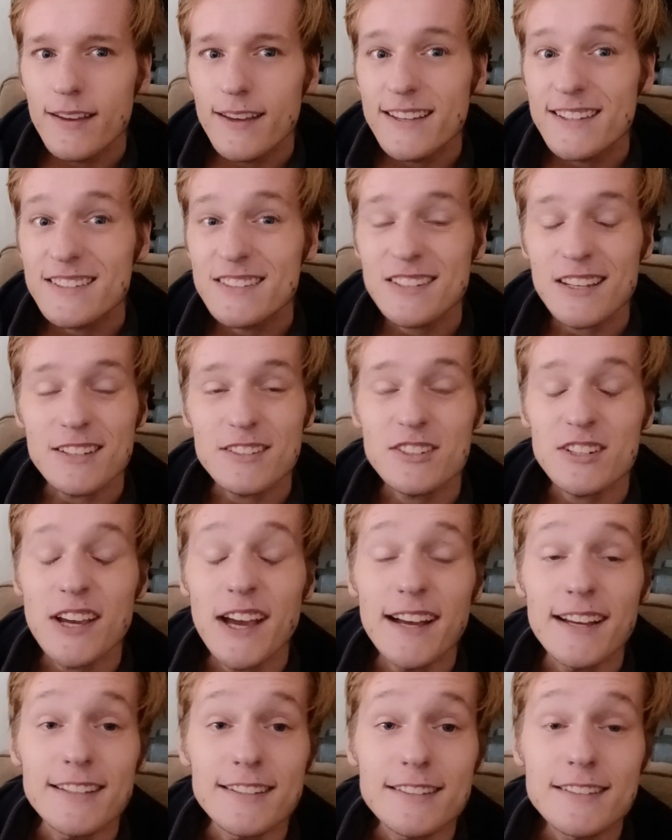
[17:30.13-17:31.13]
such
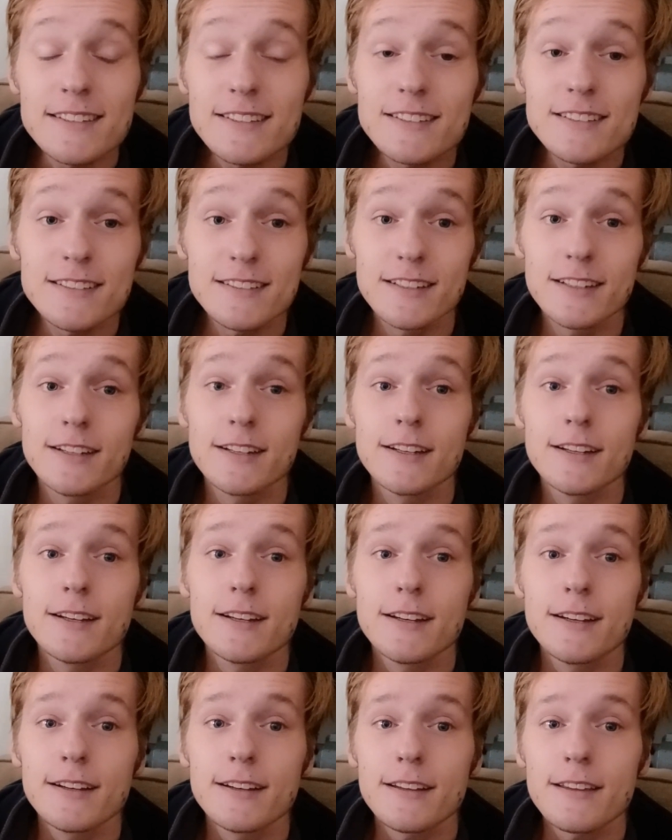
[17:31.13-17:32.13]
as
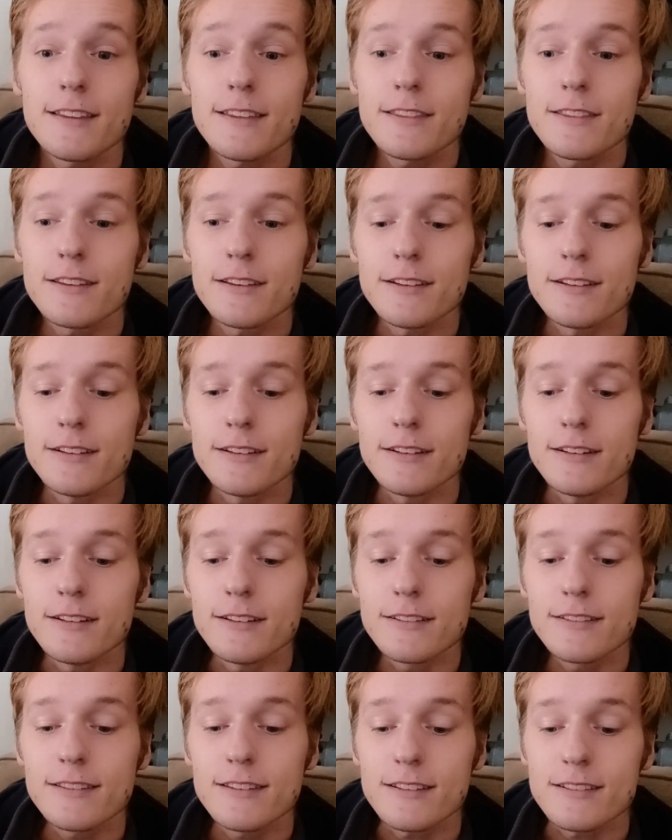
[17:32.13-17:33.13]

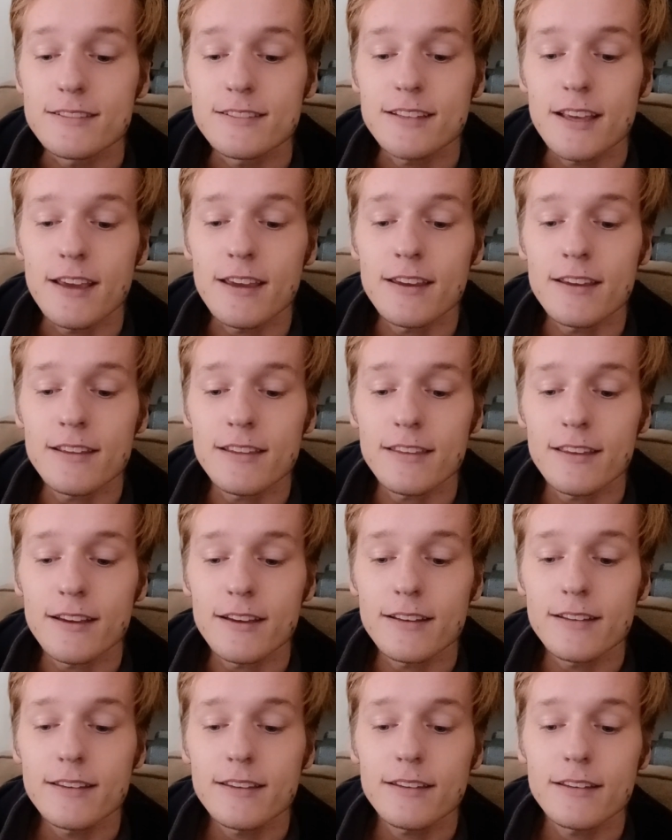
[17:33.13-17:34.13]
the saying
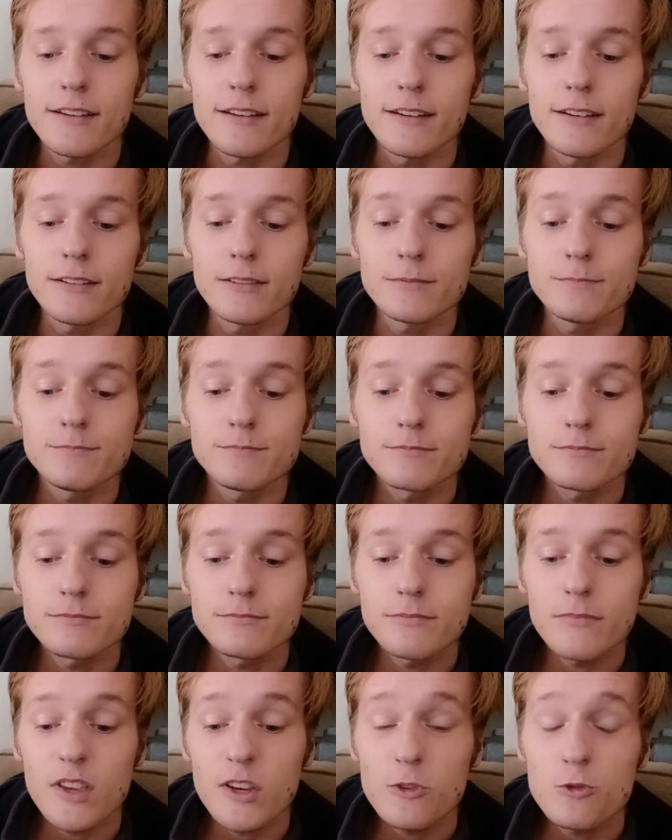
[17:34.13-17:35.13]
that
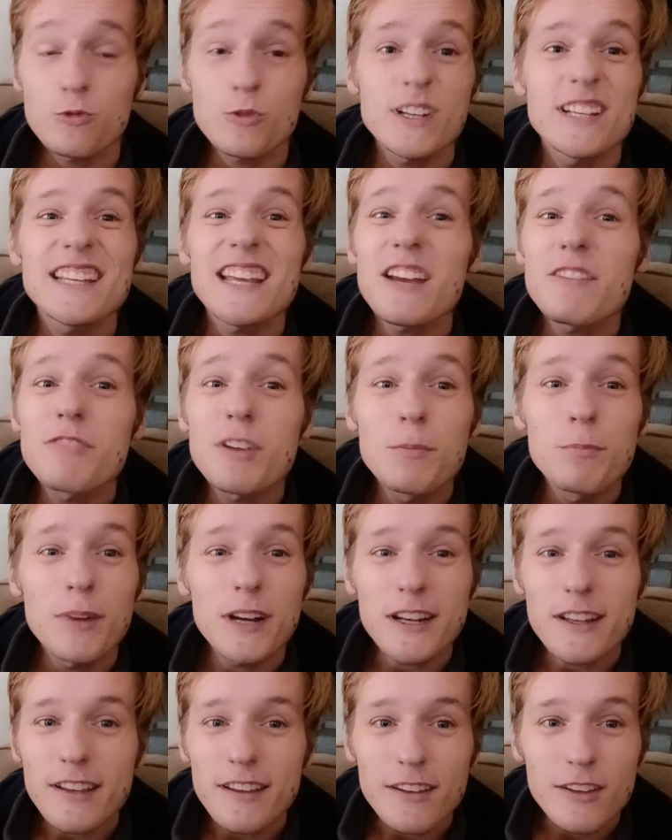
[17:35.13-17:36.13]
treat
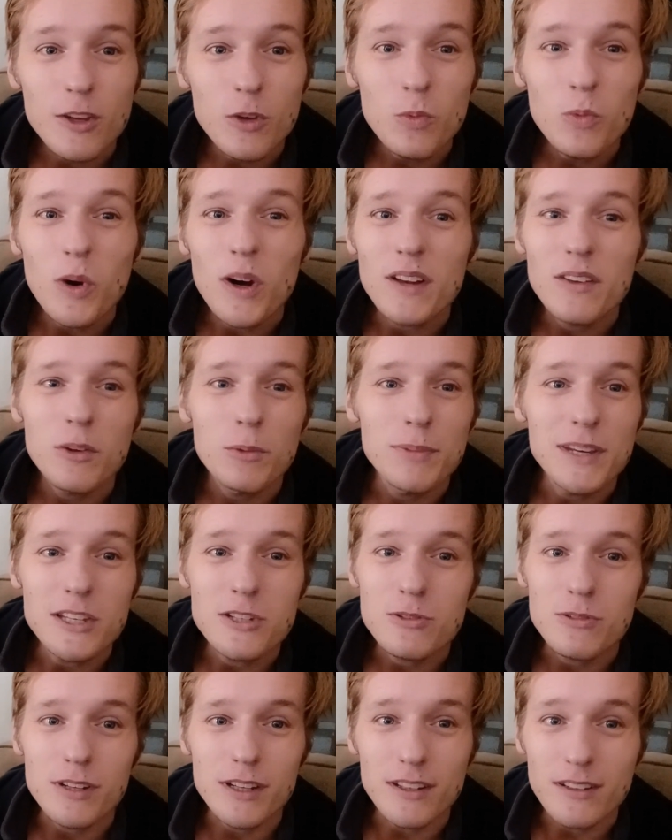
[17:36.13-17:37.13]
everybody you want to be
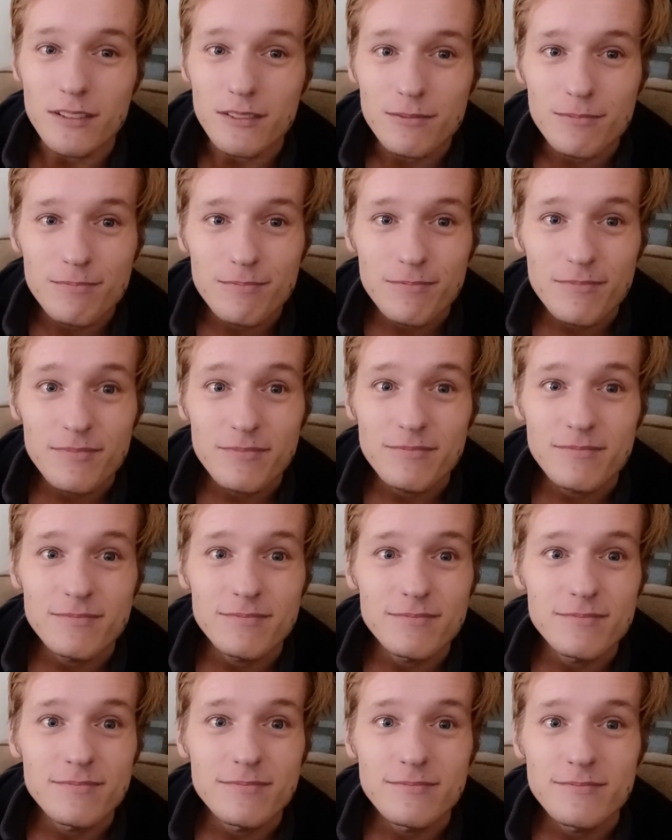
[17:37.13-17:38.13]
treated.
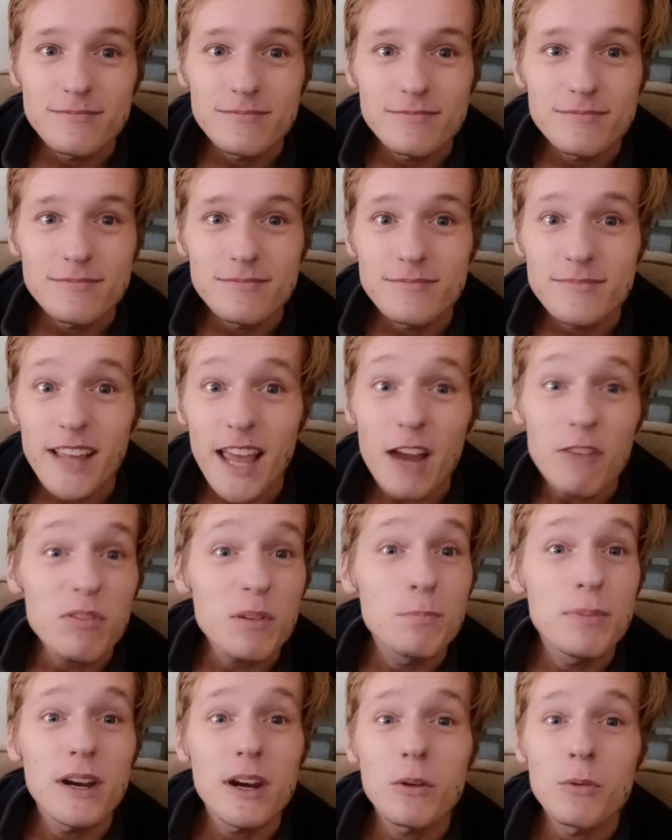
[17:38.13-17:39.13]

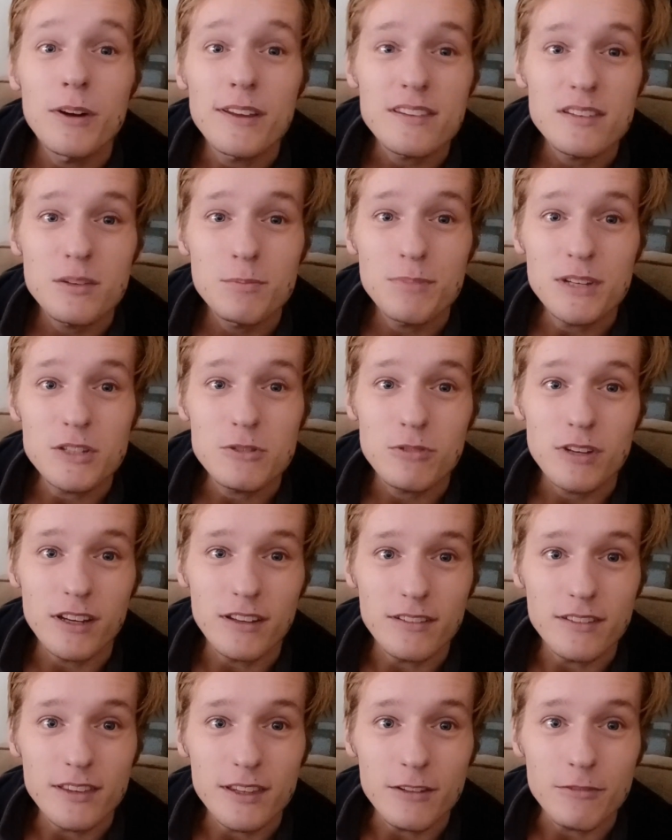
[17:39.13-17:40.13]
Everybody wants to be
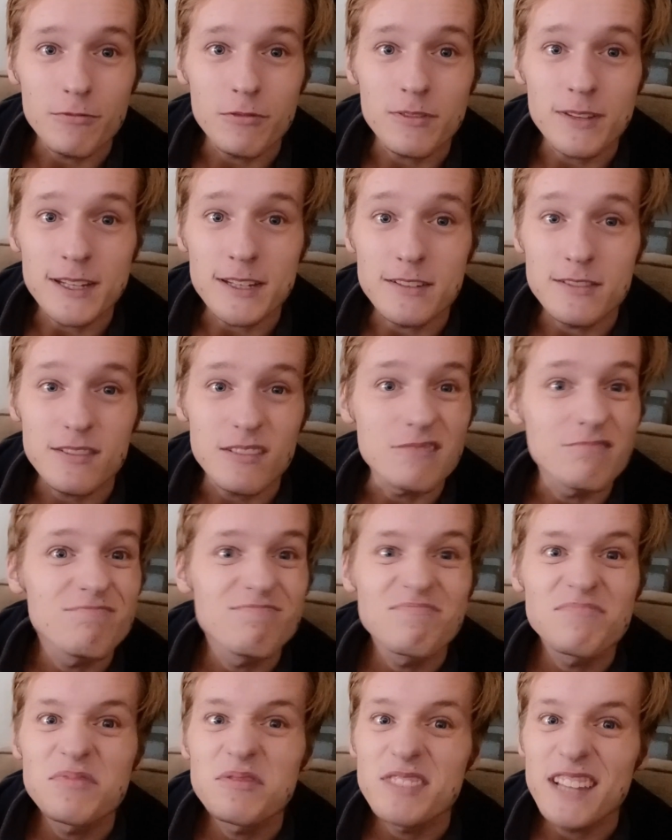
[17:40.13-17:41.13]
treated differently, so
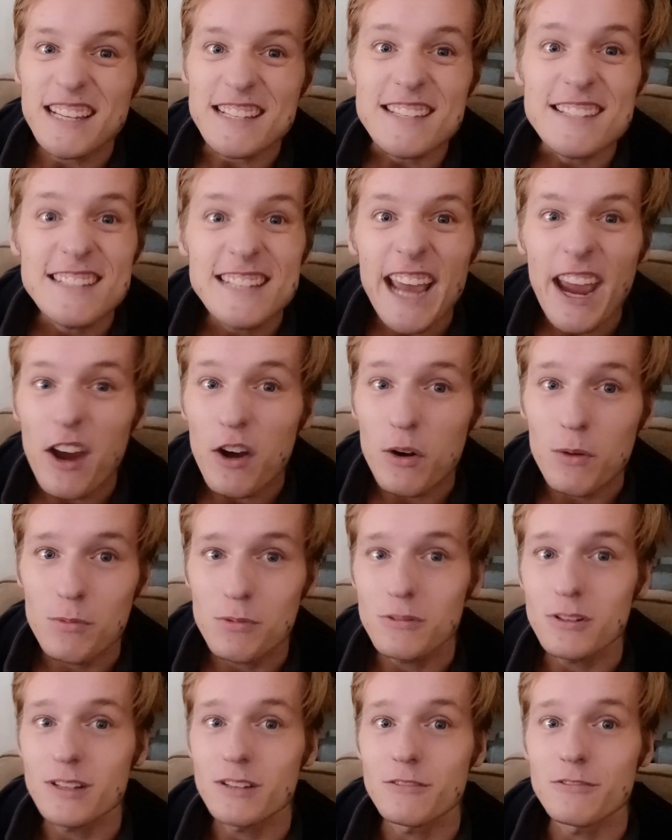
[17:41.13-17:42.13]
that's
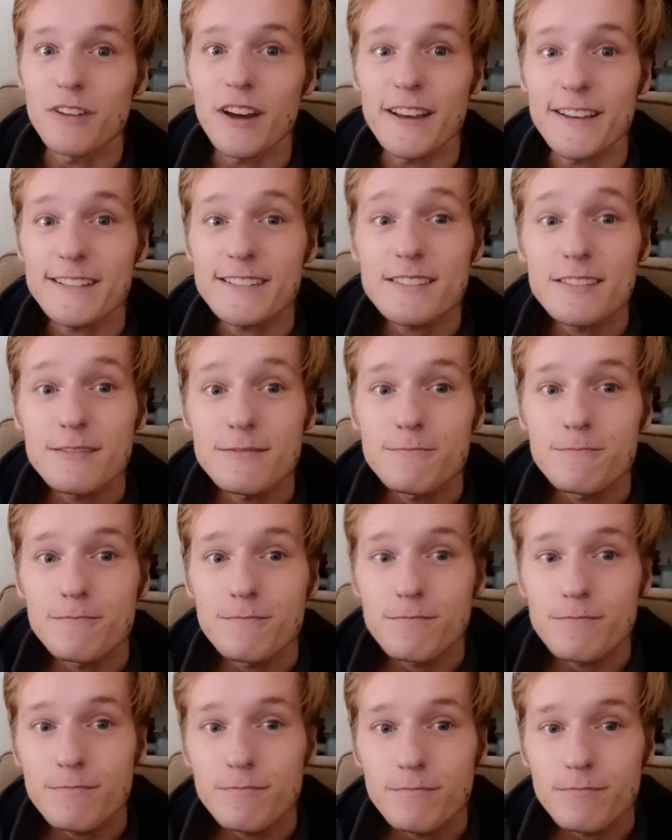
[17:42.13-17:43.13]
terrible advice.
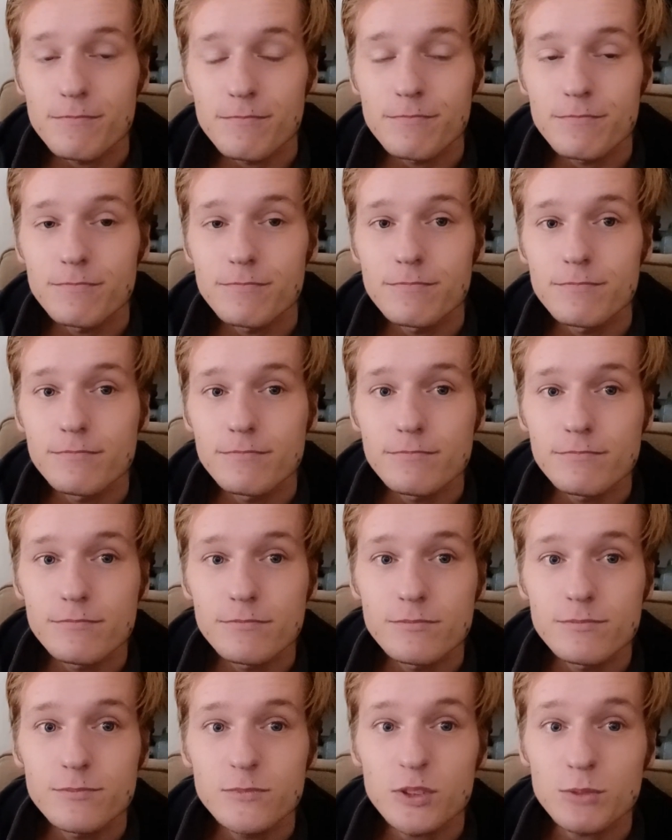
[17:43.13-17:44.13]

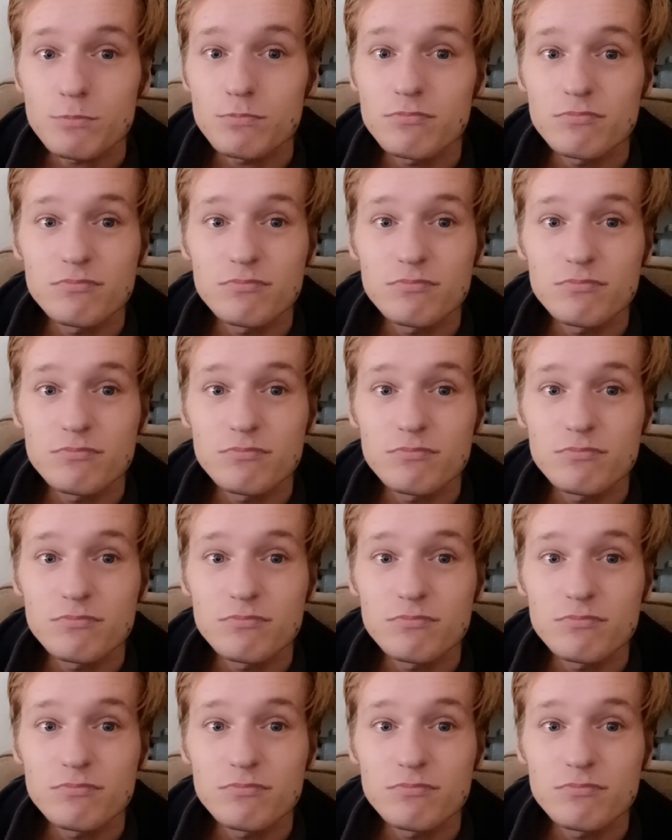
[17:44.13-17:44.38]
So